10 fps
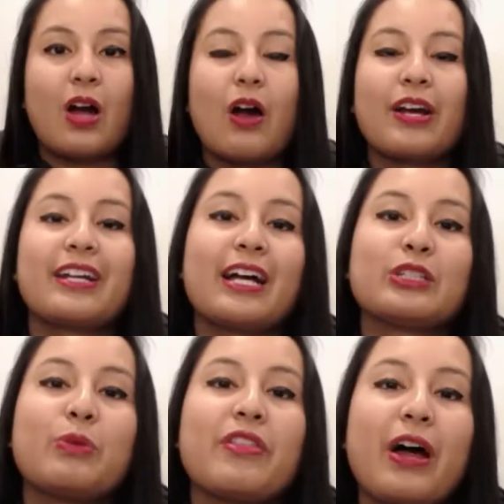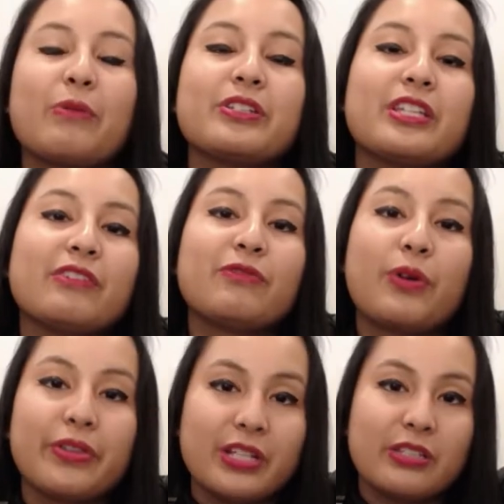Alright guys, well that was it
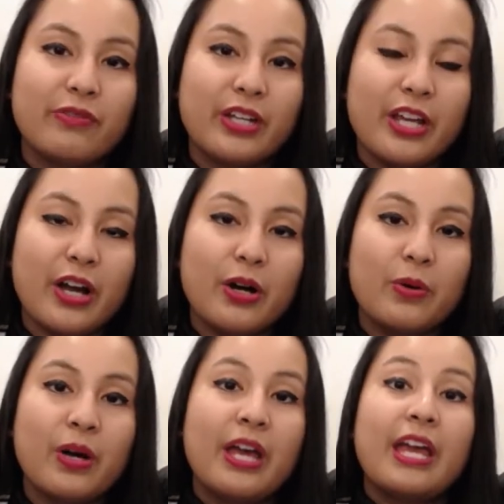for this video.